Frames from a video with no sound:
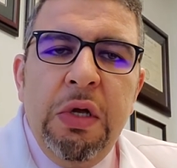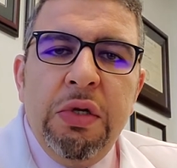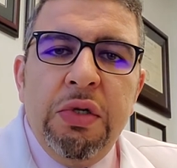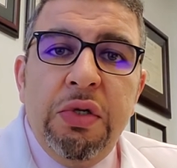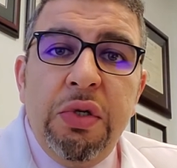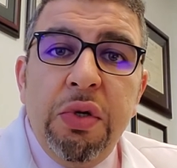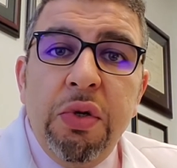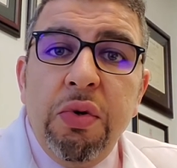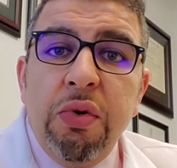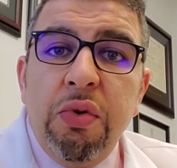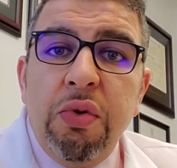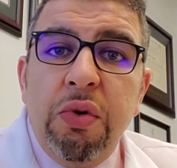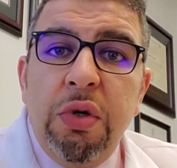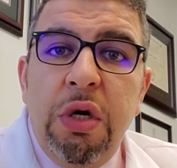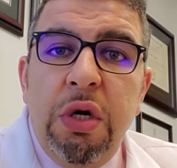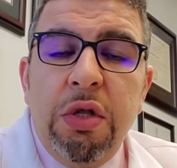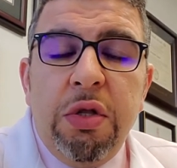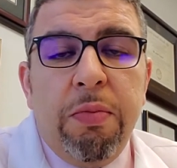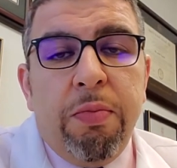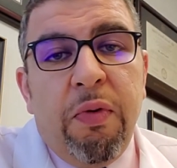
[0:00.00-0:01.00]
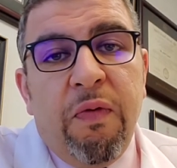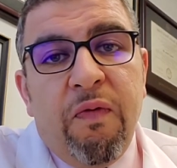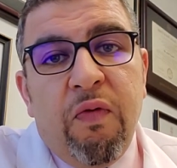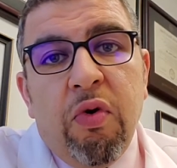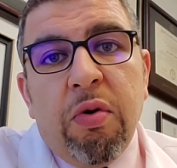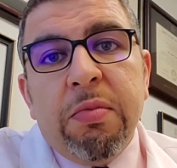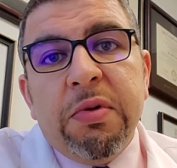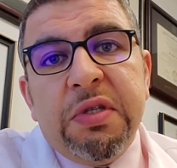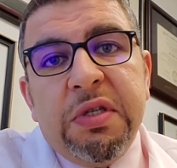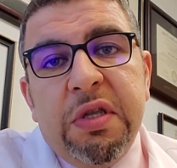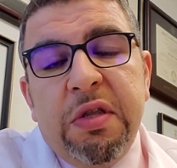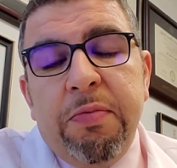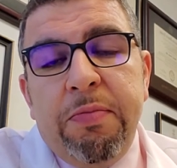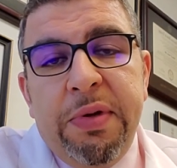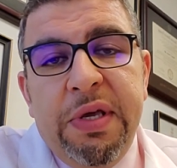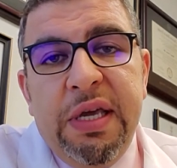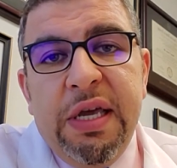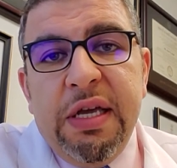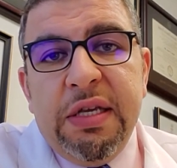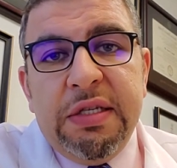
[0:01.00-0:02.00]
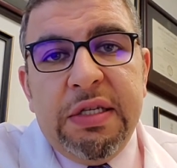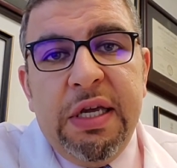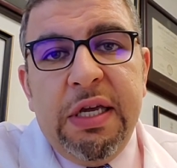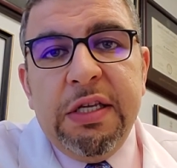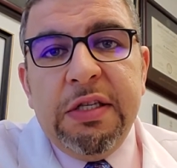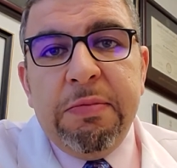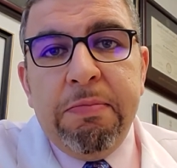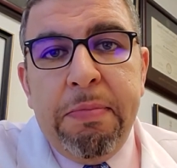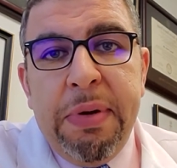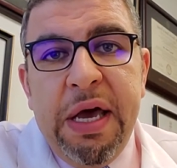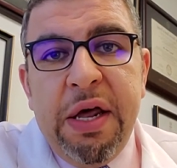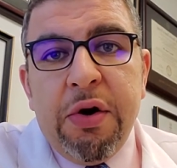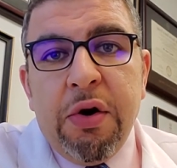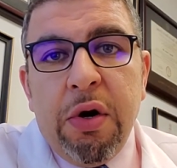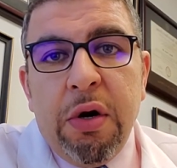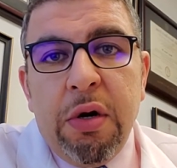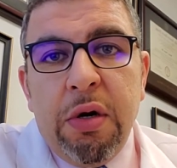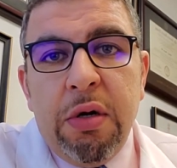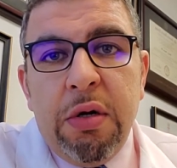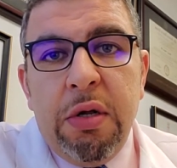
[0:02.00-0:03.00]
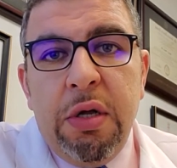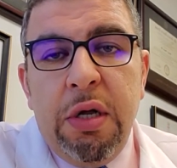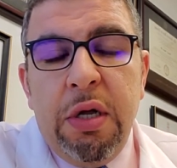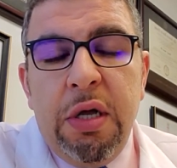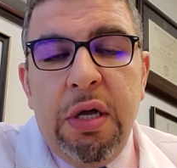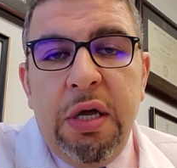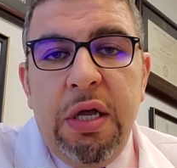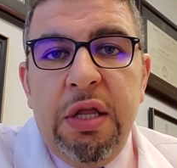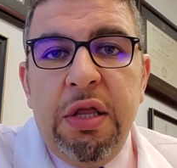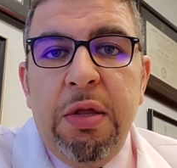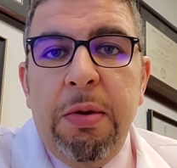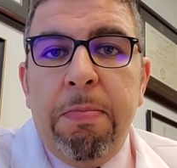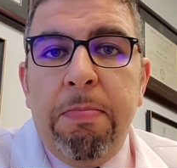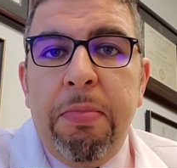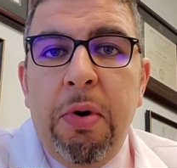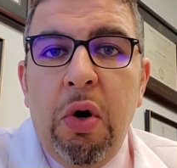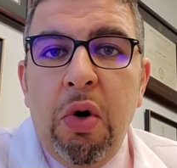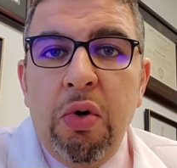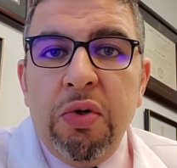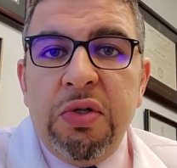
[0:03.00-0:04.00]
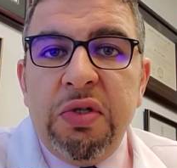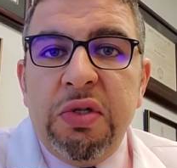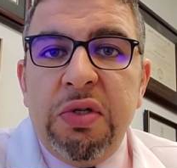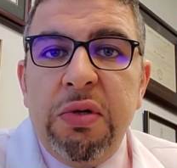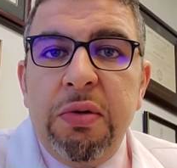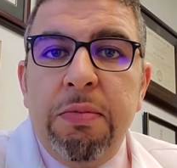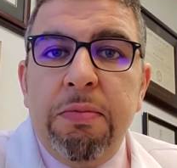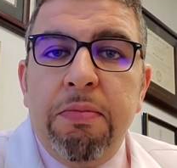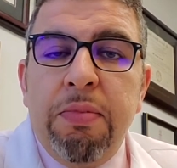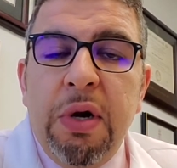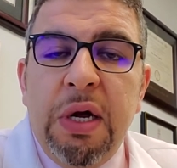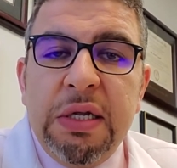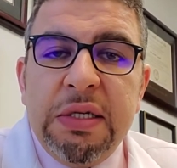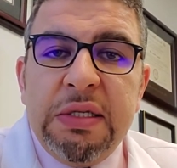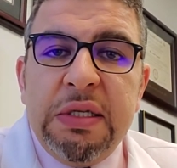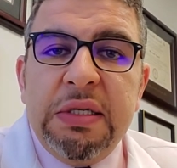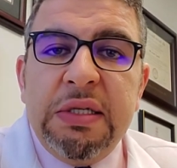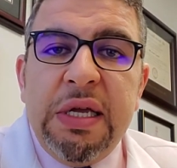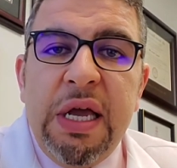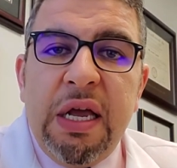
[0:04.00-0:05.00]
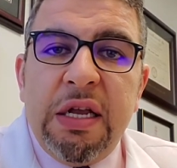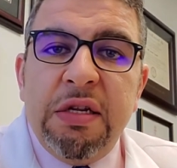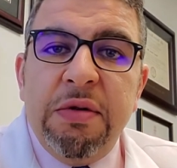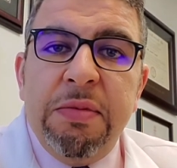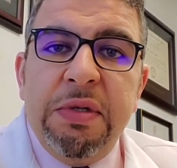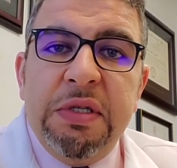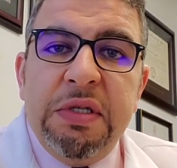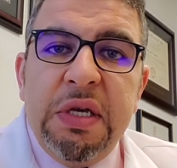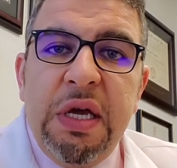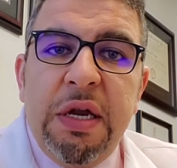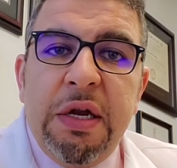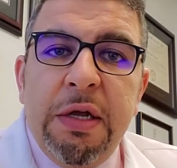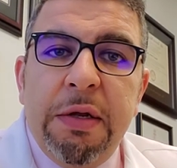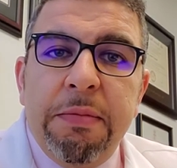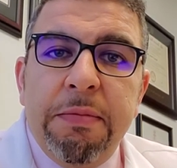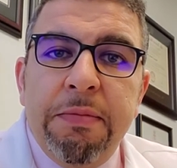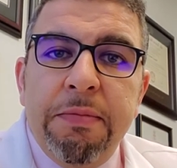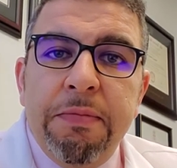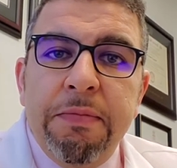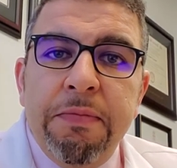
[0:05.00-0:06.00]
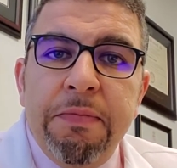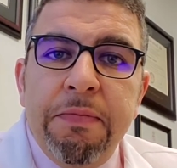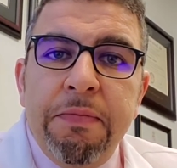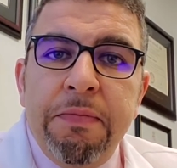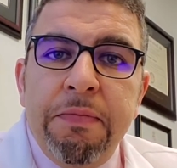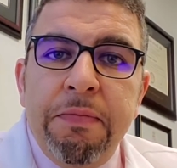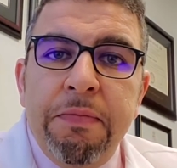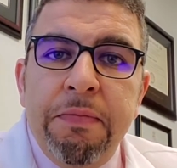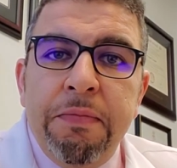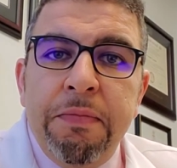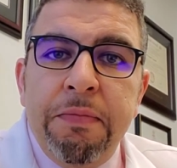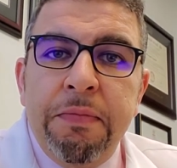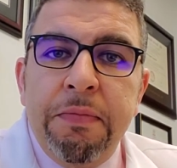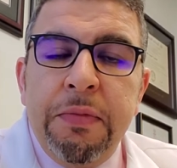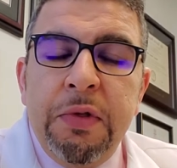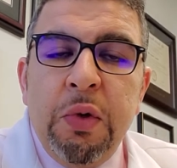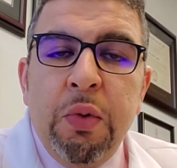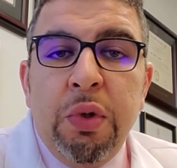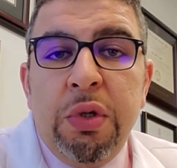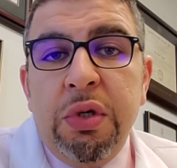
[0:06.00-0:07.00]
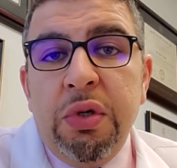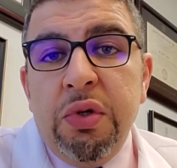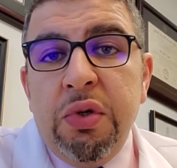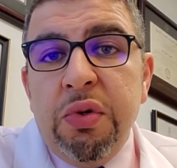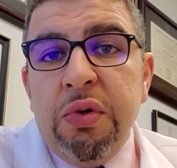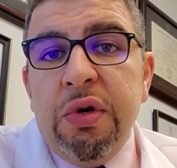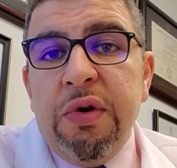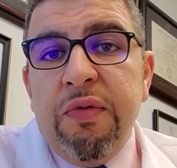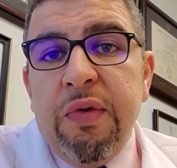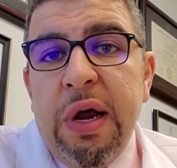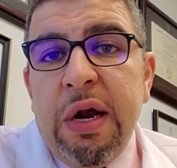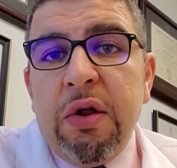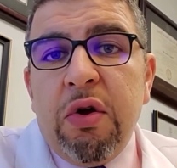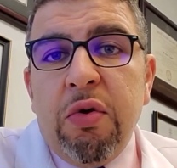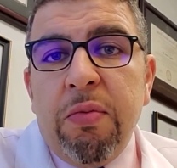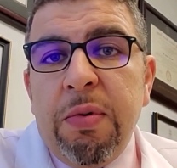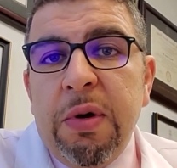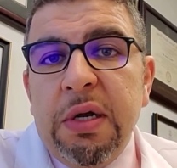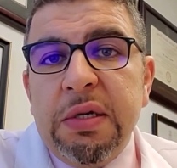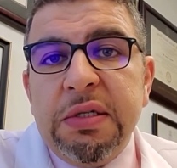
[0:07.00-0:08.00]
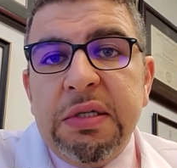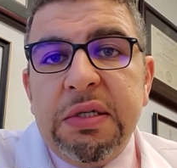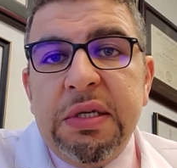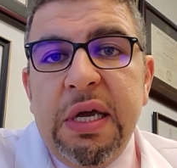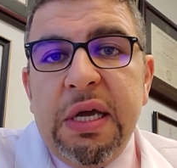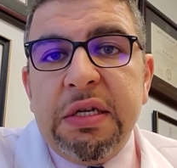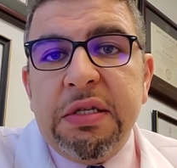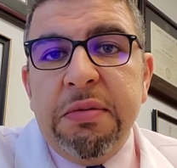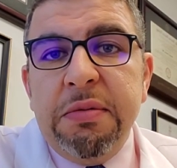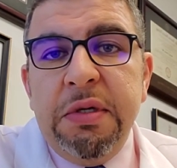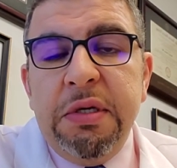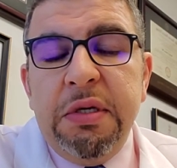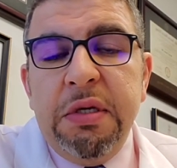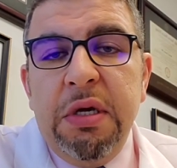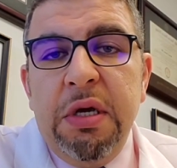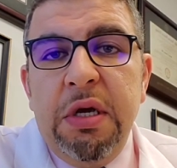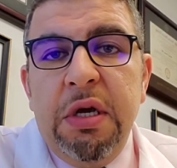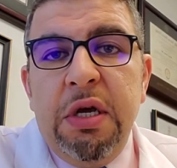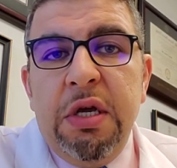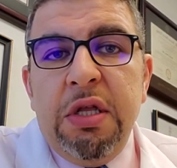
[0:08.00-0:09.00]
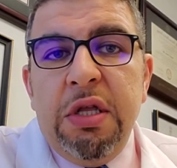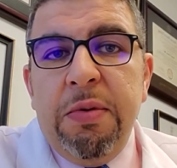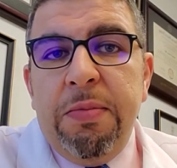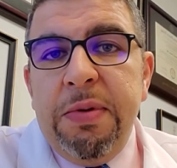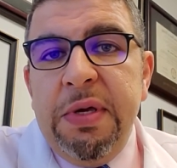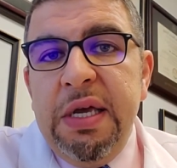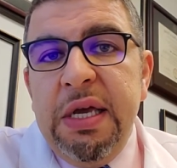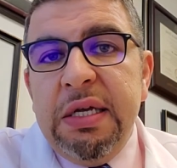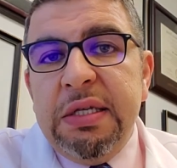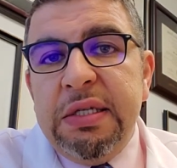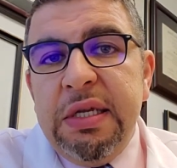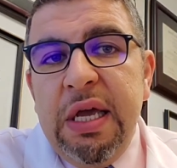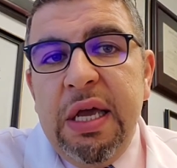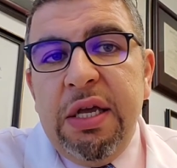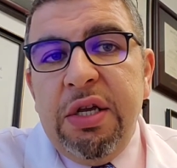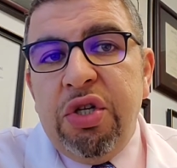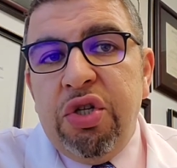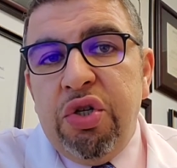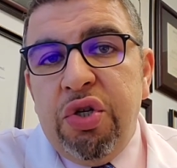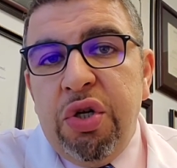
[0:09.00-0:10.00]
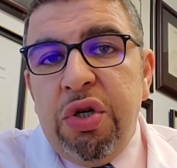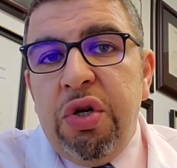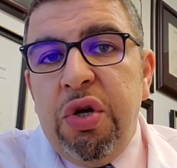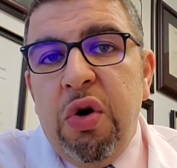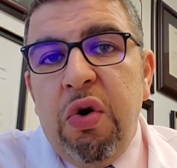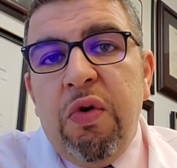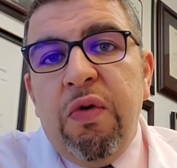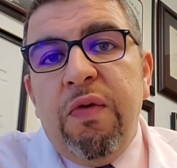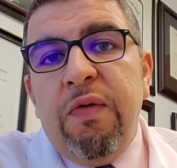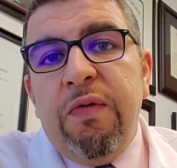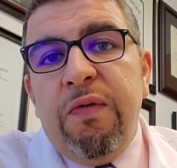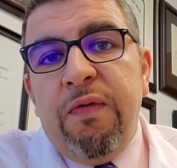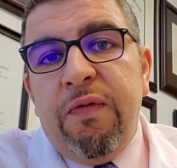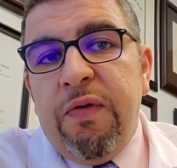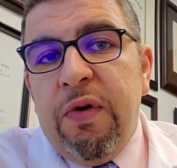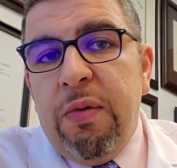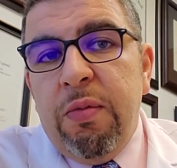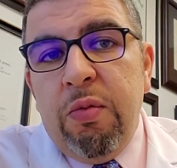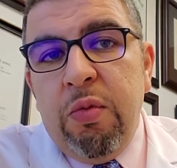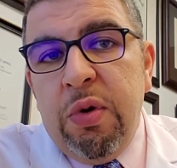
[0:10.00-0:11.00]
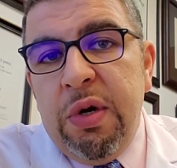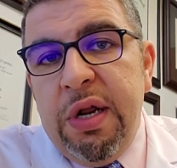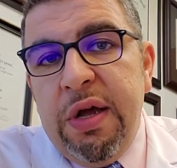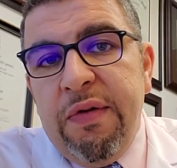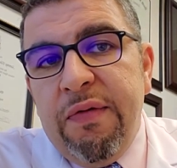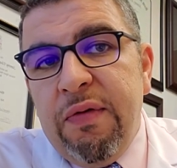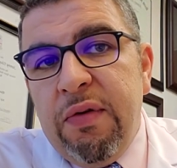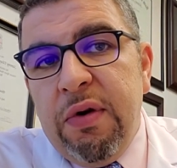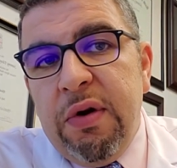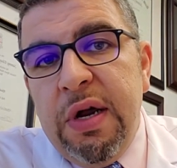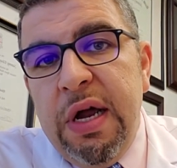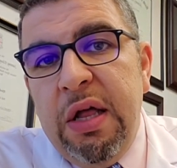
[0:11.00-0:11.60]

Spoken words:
Two, the performance of the PSA is better in the post-prostatectomy setting. When you do a radical prostatectomy, the PSA should go from whatever